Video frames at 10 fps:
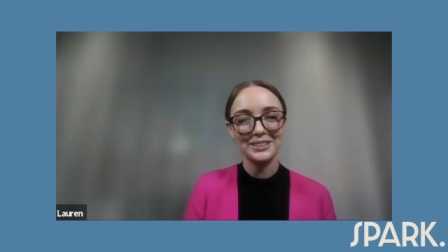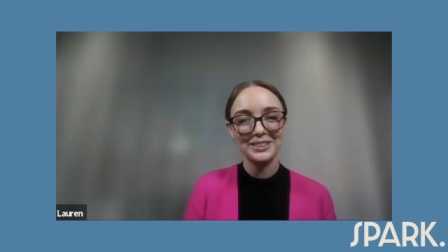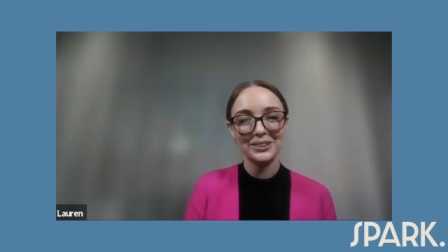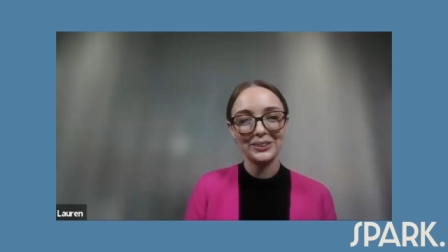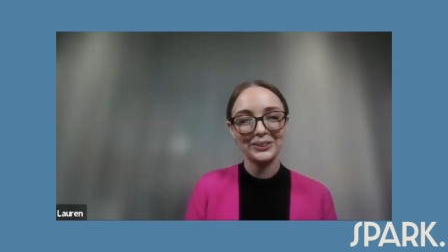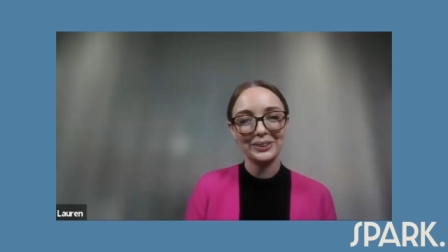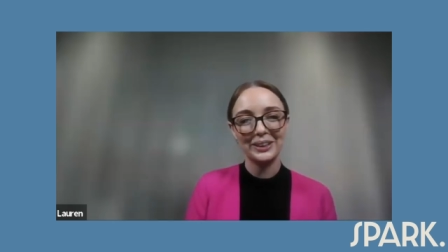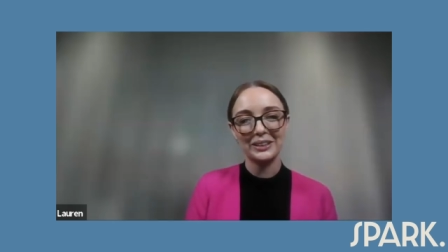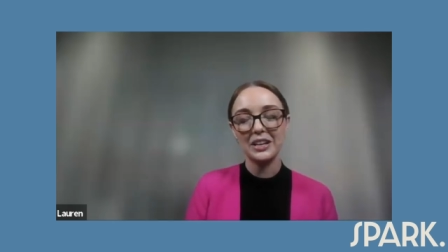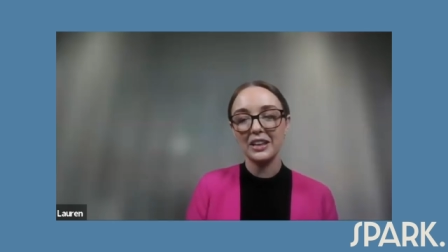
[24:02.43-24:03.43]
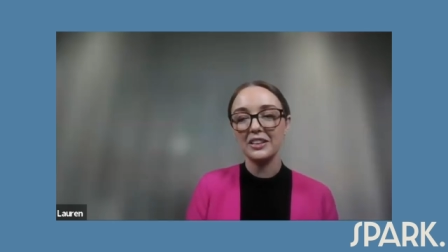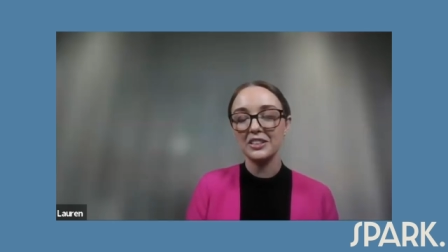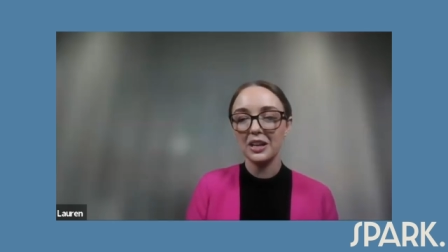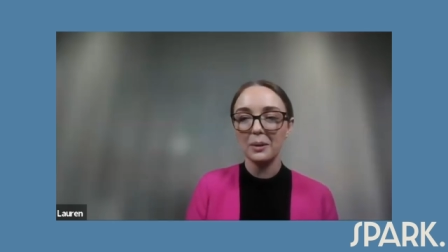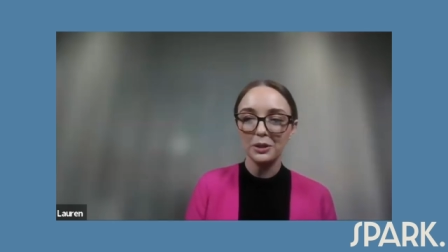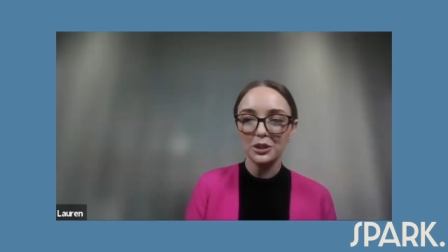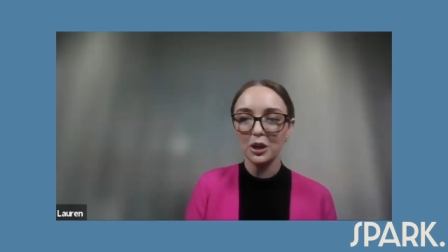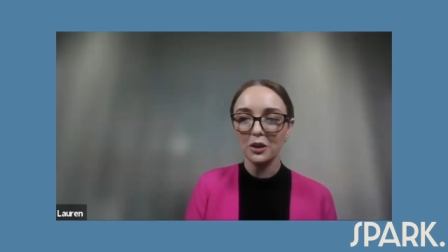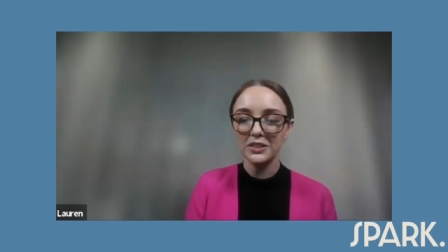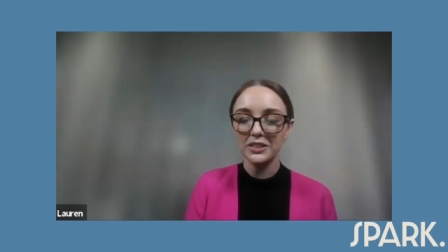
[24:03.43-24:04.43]
So, and and there's a couple of
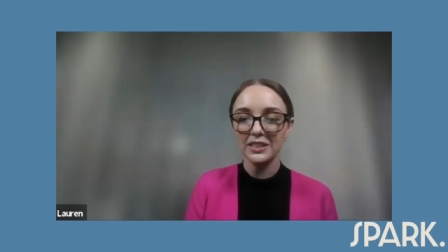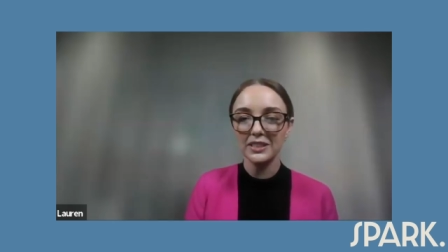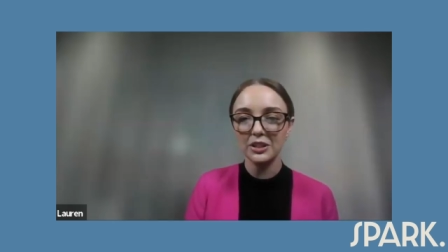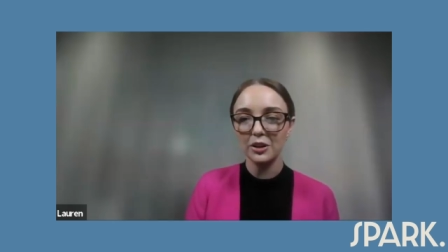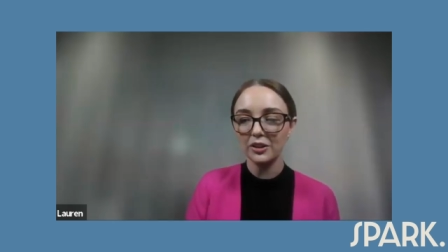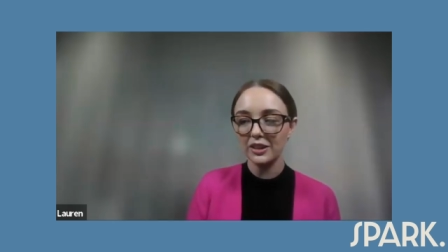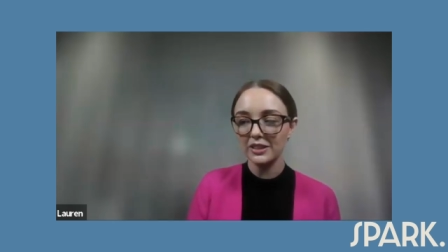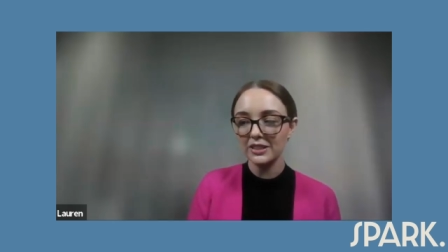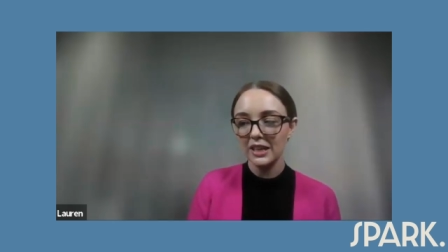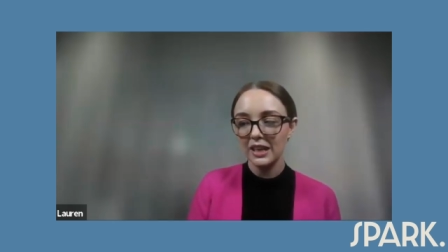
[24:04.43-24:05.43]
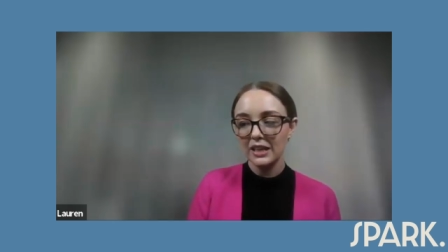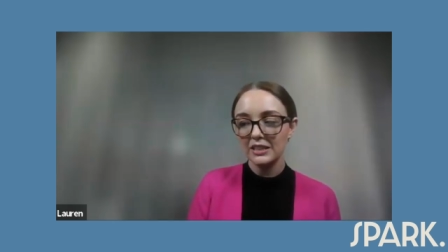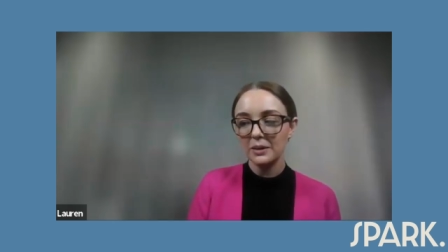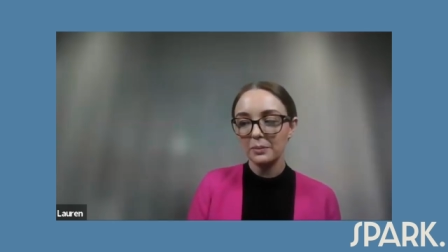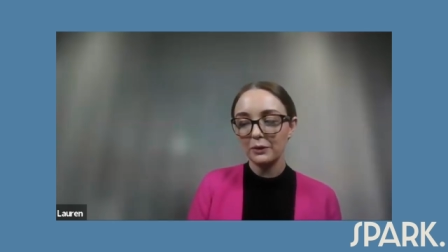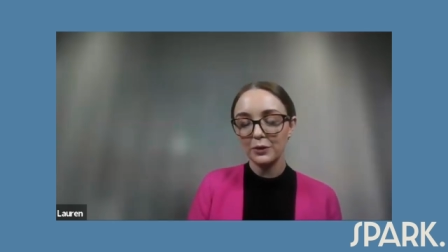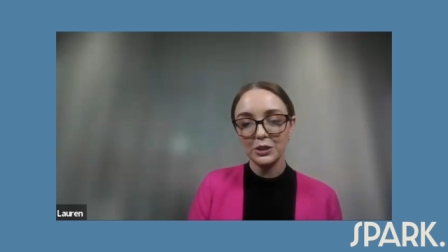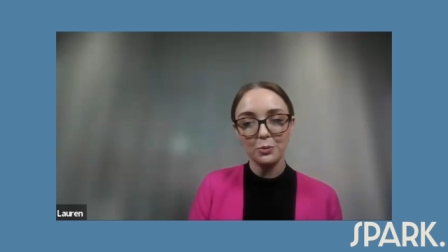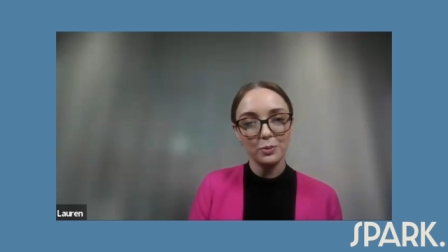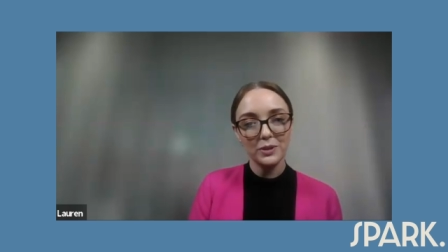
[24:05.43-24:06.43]
services. You know, there's something for
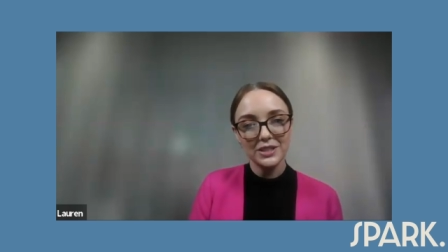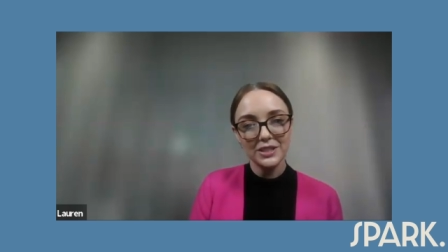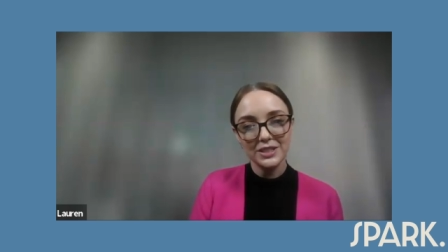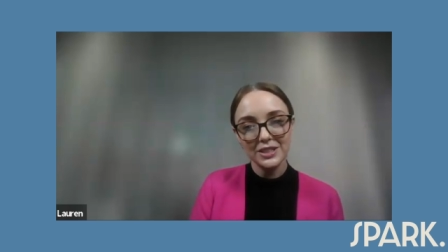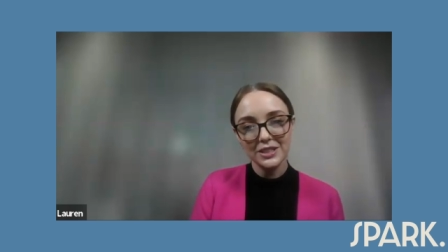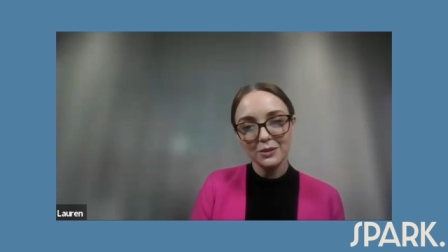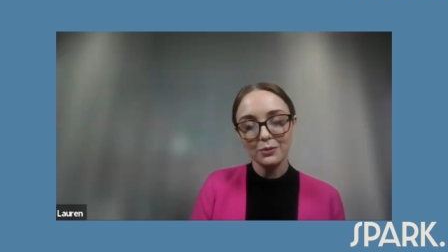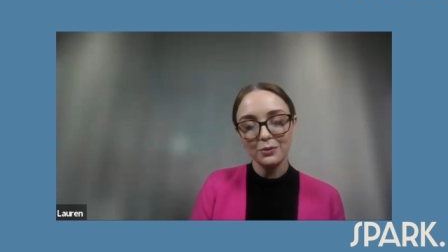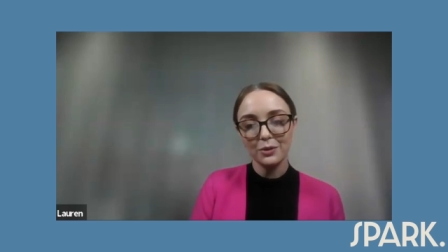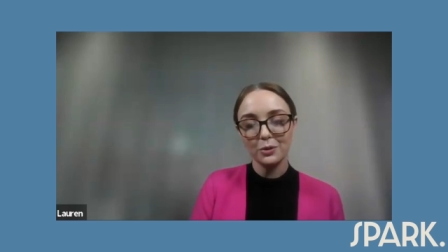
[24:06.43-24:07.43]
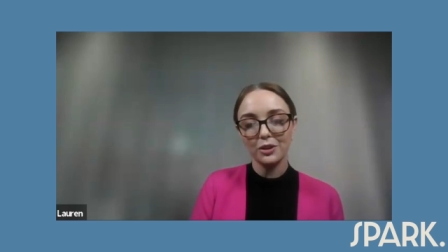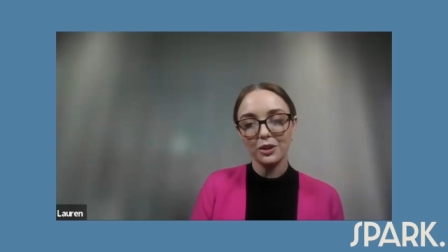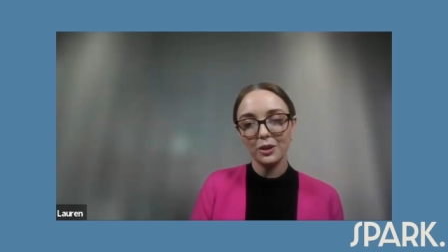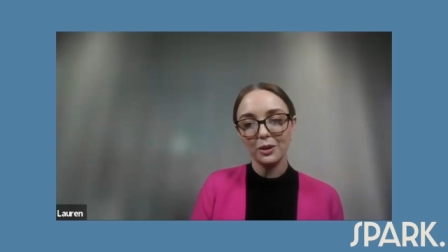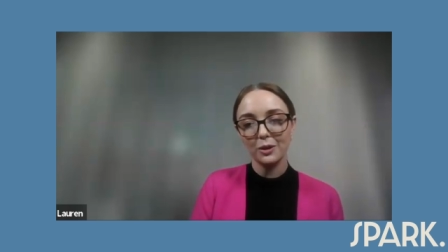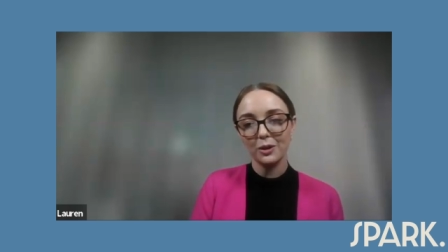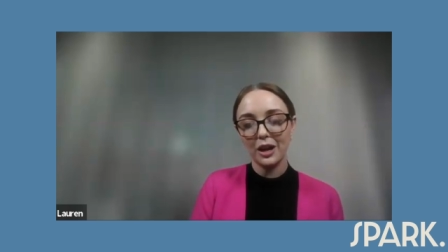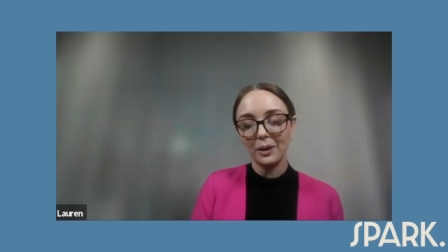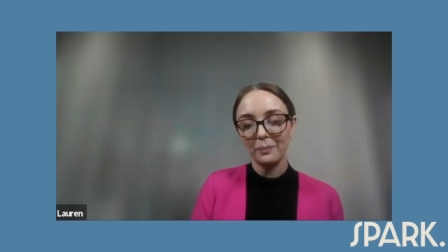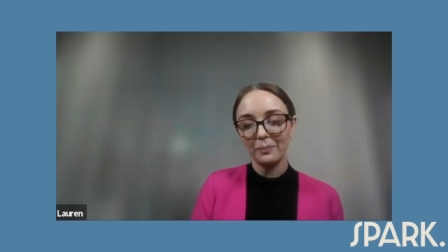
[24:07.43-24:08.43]
small businesses if called the
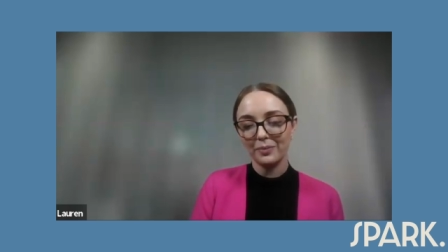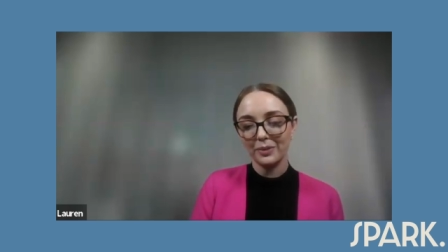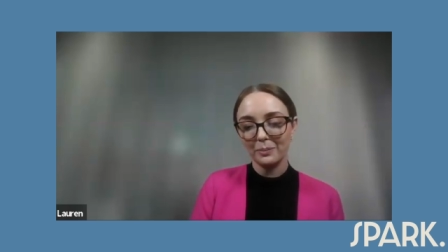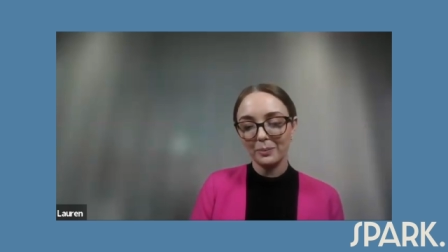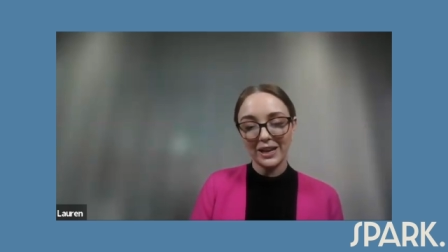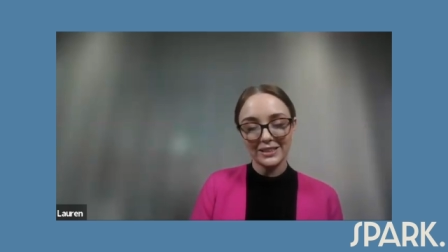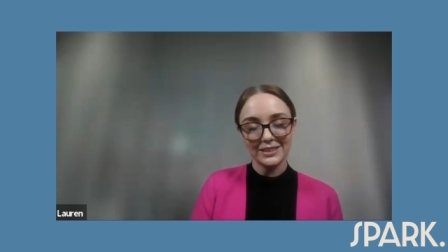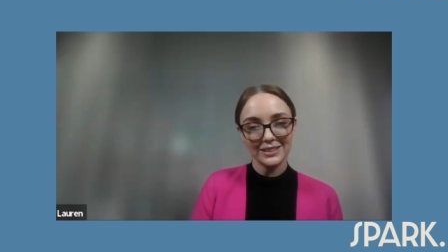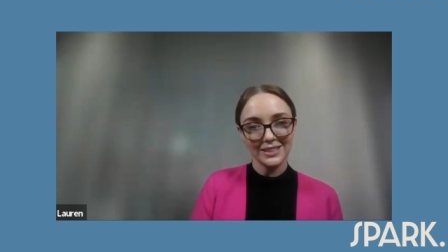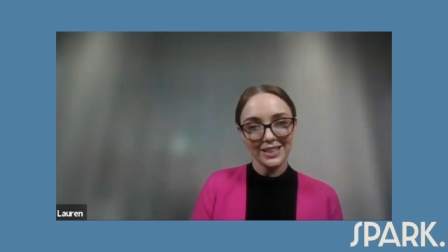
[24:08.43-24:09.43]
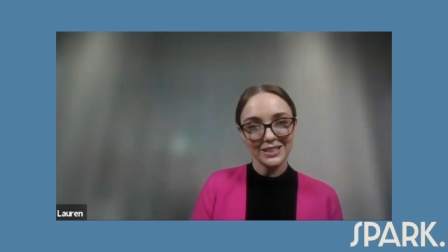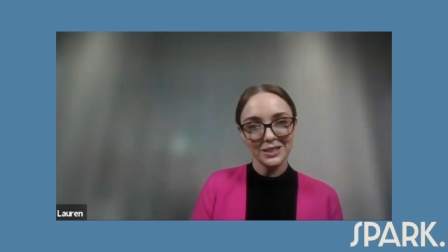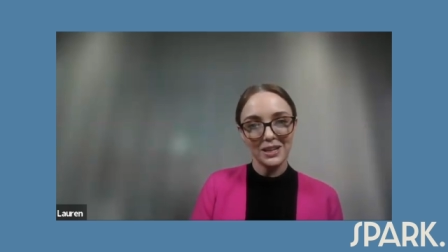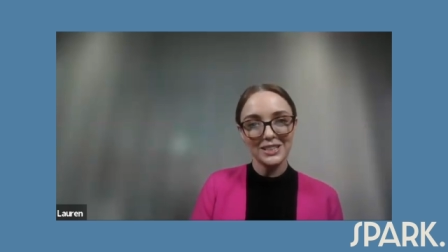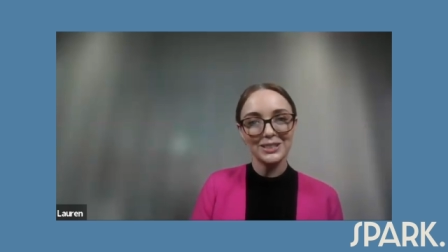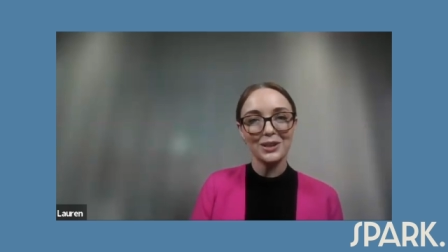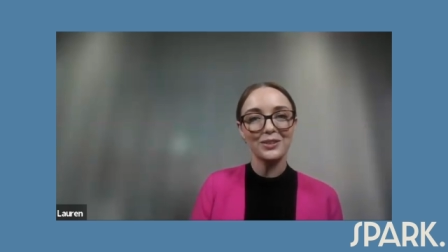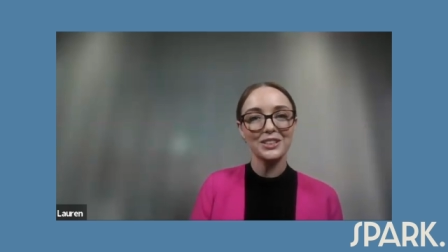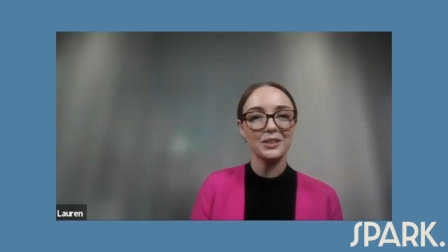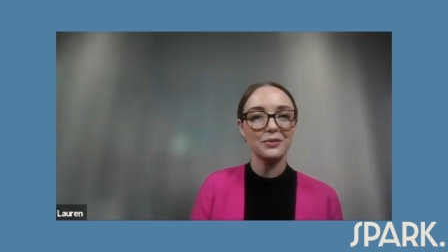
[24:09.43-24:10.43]
um, patents SME service.